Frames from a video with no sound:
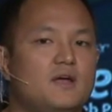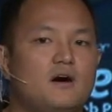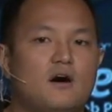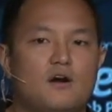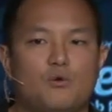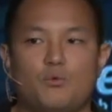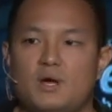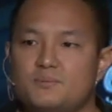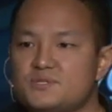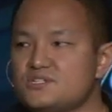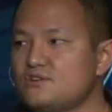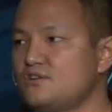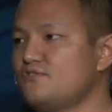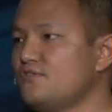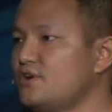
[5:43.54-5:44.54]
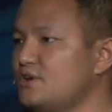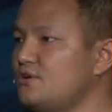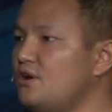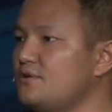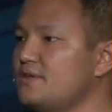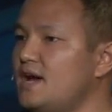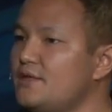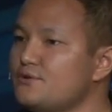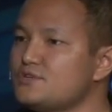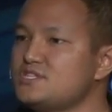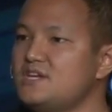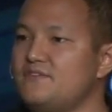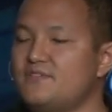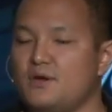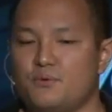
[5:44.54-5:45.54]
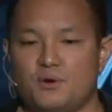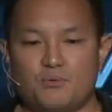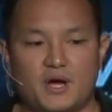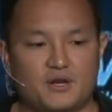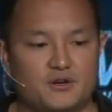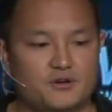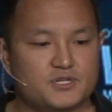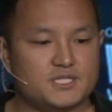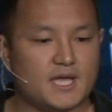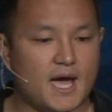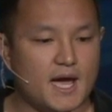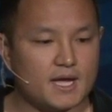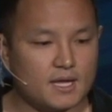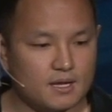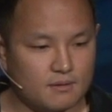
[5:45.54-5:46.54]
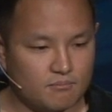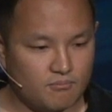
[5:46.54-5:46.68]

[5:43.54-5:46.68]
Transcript: our web server, and all the other stuff that we run in our stack.